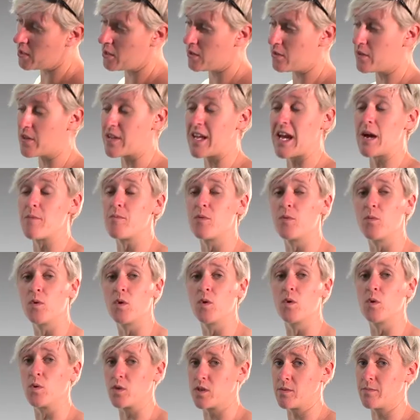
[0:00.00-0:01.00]
the camera will
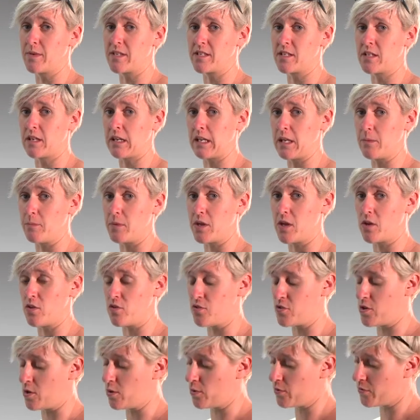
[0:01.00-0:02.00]
automatically be
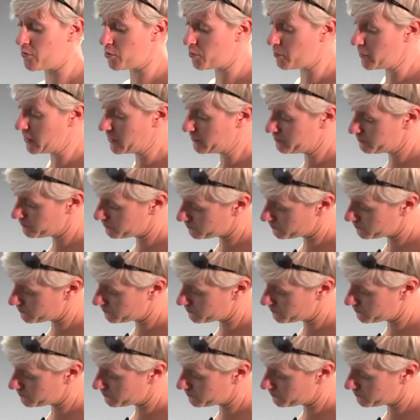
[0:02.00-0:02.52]
controlled for me.